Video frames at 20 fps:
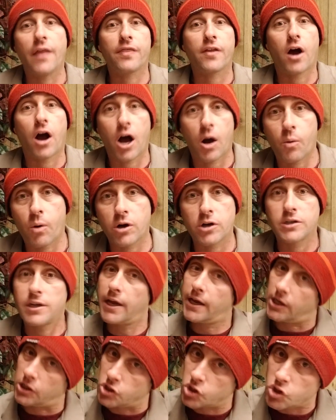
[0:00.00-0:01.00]
The hot water
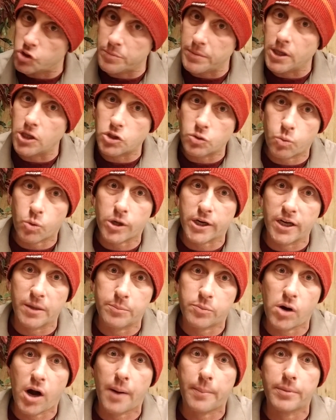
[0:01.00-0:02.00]
tank, assuming it's working
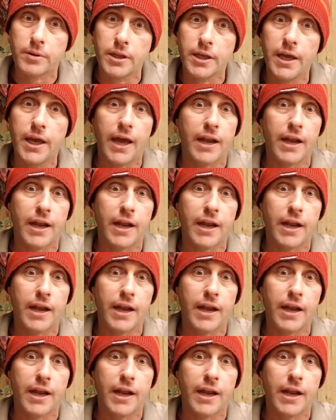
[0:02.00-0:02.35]
properly